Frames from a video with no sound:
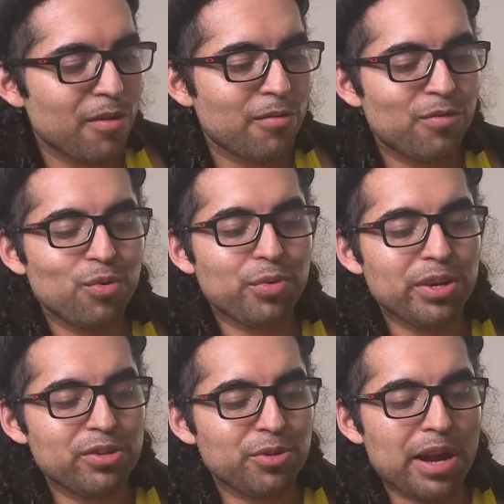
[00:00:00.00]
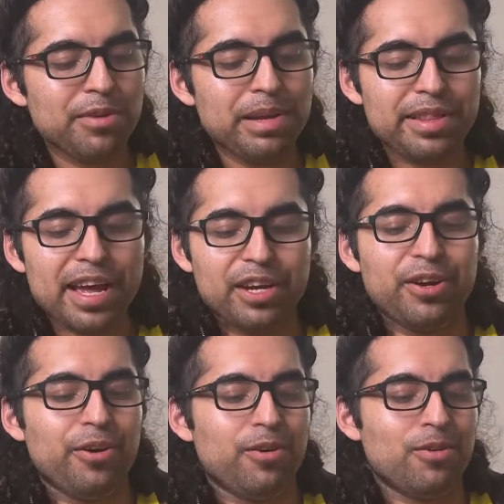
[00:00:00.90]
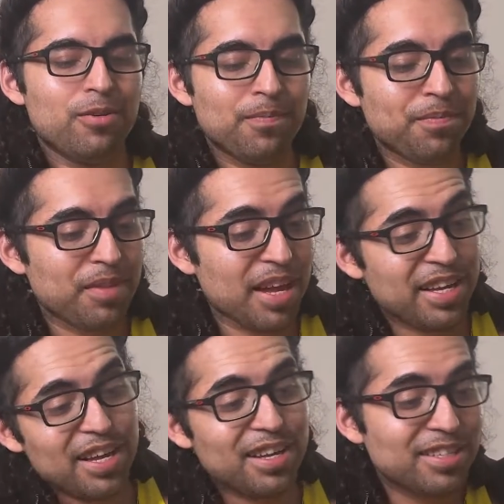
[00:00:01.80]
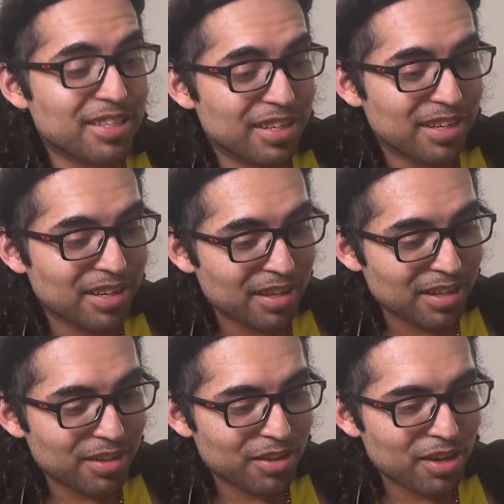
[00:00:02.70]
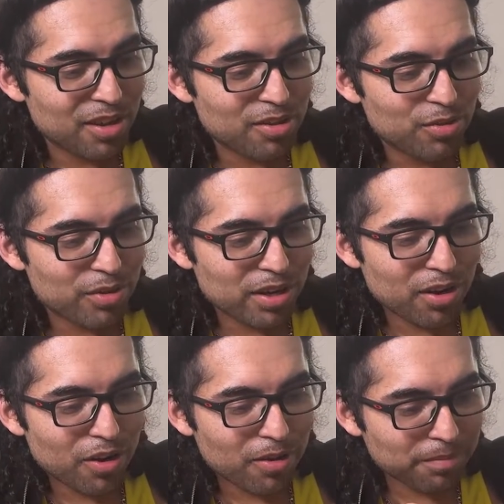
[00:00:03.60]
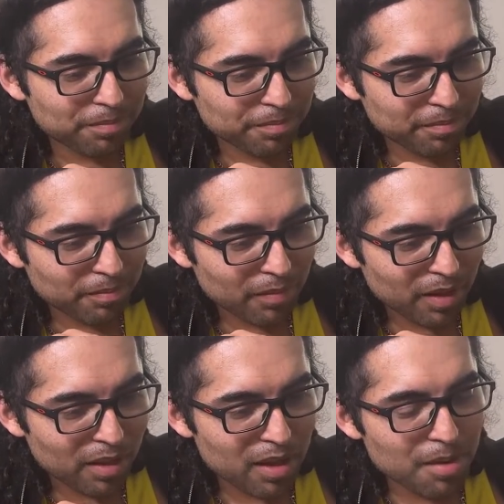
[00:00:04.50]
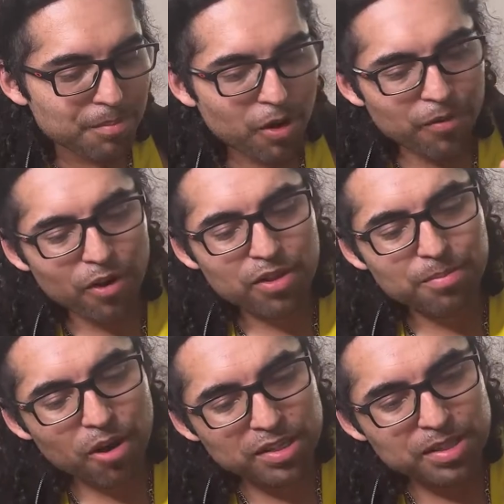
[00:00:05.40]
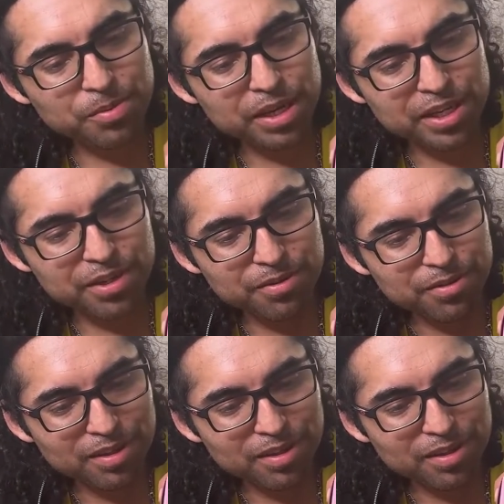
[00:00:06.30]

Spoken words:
FuRyu is trying to be that girl, I guess, doing it all. But overall, the box is pretty cute.